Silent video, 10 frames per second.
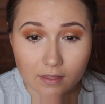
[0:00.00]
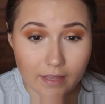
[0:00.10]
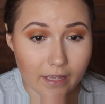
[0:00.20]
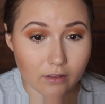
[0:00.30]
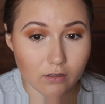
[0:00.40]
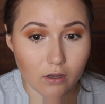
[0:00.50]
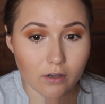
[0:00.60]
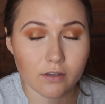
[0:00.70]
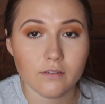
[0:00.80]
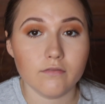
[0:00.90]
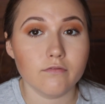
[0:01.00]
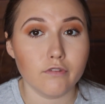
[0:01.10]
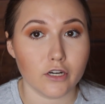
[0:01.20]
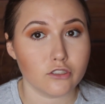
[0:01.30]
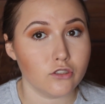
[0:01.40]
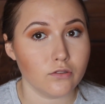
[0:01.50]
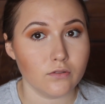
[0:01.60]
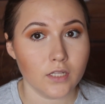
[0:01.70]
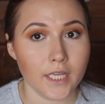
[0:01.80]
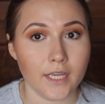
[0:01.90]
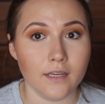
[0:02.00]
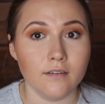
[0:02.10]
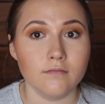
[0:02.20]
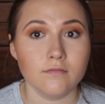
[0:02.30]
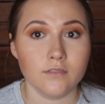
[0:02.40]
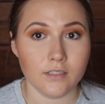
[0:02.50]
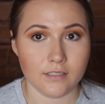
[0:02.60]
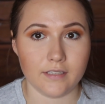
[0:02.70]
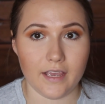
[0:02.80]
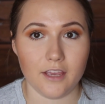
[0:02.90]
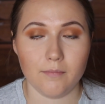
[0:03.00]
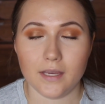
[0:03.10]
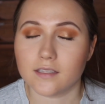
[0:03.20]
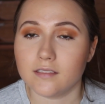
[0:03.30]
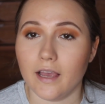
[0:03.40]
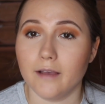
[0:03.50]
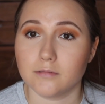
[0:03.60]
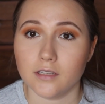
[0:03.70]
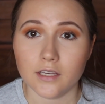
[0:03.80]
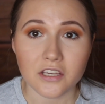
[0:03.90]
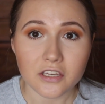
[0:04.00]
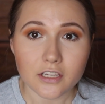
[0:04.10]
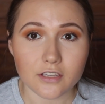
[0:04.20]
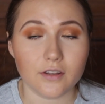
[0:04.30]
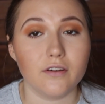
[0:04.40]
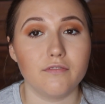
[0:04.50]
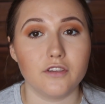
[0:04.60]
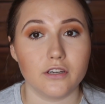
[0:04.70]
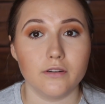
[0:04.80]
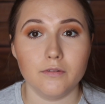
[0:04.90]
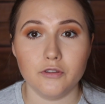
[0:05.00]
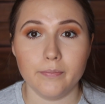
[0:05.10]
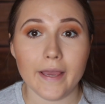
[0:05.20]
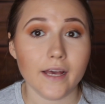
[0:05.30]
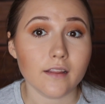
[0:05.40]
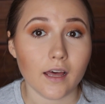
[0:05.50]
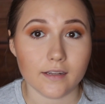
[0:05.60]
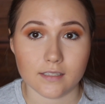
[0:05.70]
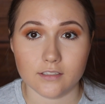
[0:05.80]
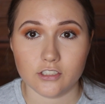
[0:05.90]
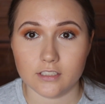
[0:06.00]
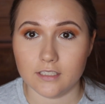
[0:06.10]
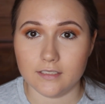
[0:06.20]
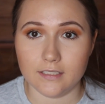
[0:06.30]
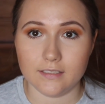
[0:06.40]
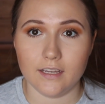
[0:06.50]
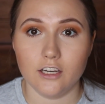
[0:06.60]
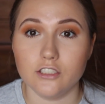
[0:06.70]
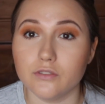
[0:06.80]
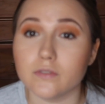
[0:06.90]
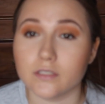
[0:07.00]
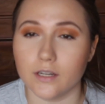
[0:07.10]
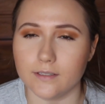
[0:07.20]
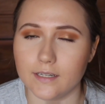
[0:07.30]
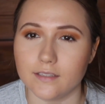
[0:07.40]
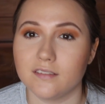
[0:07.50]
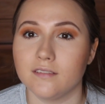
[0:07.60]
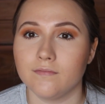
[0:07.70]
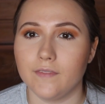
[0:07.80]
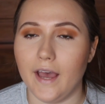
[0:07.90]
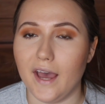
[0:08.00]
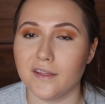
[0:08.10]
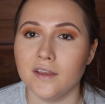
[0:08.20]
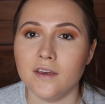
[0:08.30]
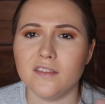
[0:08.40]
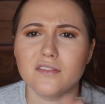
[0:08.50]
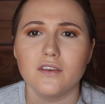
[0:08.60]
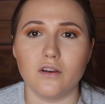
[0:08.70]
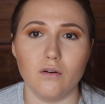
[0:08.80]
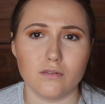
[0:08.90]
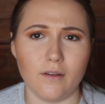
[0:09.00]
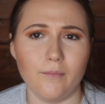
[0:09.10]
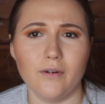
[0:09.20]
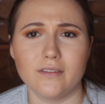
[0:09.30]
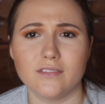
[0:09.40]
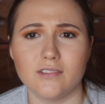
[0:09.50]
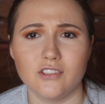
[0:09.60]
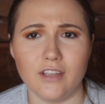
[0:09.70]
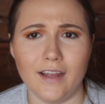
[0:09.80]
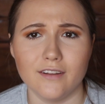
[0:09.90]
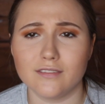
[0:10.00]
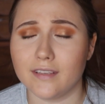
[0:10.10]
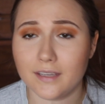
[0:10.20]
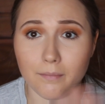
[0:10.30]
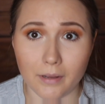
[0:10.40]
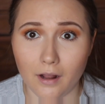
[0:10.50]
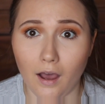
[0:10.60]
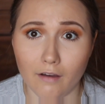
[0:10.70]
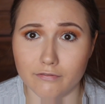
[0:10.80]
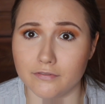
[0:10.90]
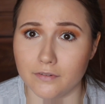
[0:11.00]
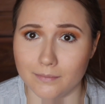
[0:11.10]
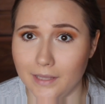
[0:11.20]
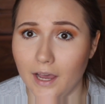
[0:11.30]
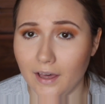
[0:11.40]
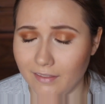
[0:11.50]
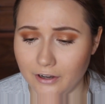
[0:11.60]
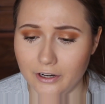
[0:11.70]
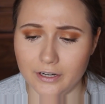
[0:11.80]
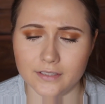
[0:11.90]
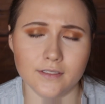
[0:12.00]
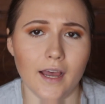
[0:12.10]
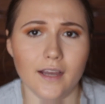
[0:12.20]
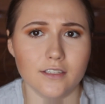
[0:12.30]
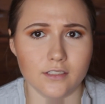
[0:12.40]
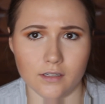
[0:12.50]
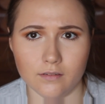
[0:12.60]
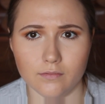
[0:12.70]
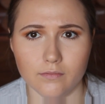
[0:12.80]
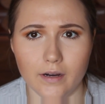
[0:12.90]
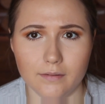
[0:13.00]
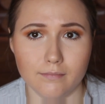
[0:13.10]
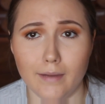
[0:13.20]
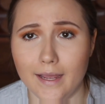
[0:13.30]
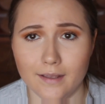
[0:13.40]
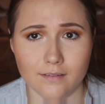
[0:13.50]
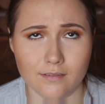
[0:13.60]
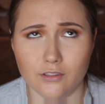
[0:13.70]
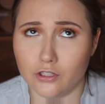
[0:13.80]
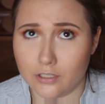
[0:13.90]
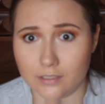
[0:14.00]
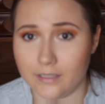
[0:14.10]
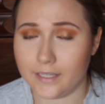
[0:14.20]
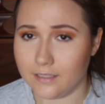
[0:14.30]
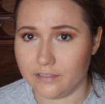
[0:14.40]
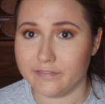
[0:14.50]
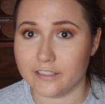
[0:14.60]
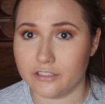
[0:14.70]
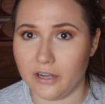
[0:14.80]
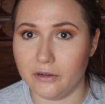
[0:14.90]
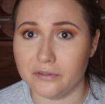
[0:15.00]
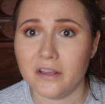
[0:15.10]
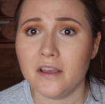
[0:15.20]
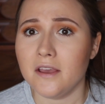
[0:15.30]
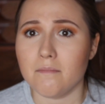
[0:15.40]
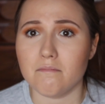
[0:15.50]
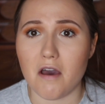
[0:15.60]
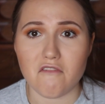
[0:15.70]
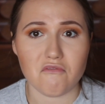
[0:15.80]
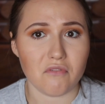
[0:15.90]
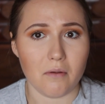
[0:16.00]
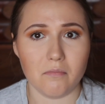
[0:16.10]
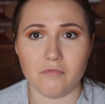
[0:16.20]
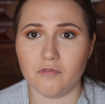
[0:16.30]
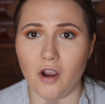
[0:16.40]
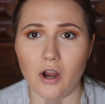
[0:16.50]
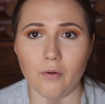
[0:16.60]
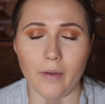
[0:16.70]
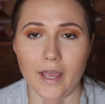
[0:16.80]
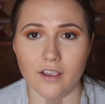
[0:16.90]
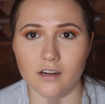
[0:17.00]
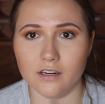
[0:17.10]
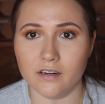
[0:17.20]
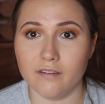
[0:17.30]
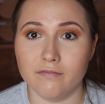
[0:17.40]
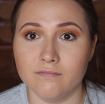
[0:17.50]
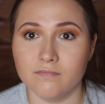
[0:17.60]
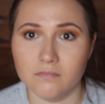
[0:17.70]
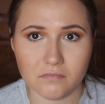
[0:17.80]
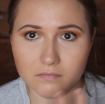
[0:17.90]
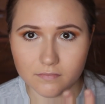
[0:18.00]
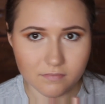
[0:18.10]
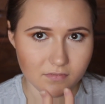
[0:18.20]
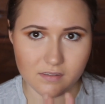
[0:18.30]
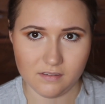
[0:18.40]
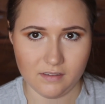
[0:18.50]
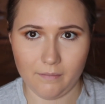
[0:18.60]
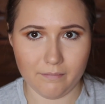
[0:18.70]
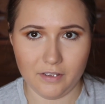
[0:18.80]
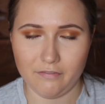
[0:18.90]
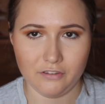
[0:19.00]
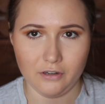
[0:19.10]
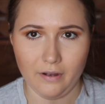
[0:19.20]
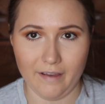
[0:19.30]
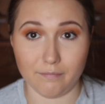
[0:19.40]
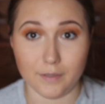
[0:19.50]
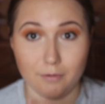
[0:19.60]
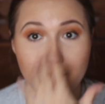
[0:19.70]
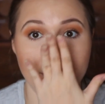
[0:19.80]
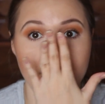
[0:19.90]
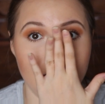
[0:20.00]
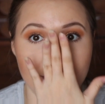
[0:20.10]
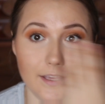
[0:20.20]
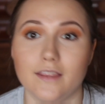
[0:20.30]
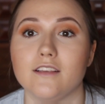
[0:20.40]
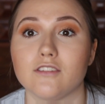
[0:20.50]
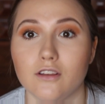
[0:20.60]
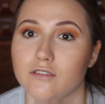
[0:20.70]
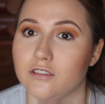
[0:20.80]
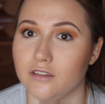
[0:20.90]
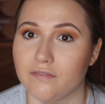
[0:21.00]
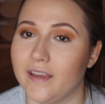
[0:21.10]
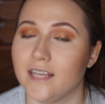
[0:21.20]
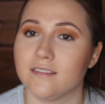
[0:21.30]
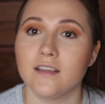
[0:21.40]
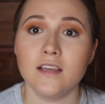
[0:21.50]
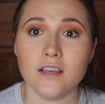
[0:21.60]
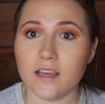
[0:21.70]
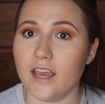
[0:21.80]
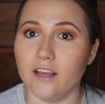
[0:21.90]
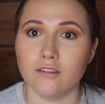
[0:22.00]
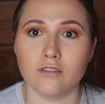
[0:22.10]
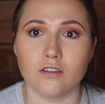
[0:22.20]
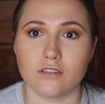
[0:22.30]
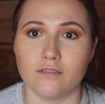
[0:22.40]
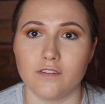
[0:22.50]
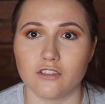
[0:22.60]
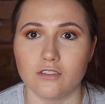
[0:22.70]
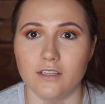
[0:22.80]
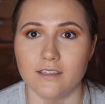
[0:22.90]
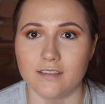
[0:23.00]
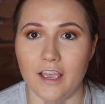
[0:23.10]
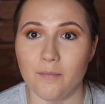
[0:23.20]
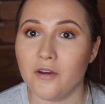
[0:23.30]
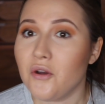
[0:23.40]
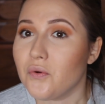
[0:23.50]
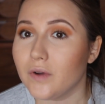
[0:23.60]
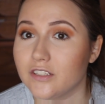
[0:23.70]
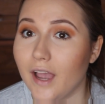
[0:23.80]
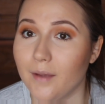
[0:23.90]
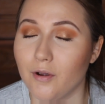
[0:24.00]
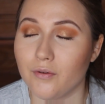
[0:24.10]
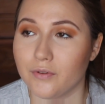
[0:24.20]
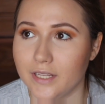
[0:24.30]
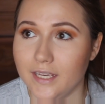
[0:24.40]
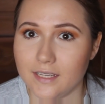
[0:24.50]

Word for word: they look virtually the same except you know if you're you pay a lot of attention to detail you would notice that the gold on one shadow is like a bit off from the other and that you know one might looks like a different tone but from far away or if some if you don't have people getting like this close to your face it looks virtually the same which I'm really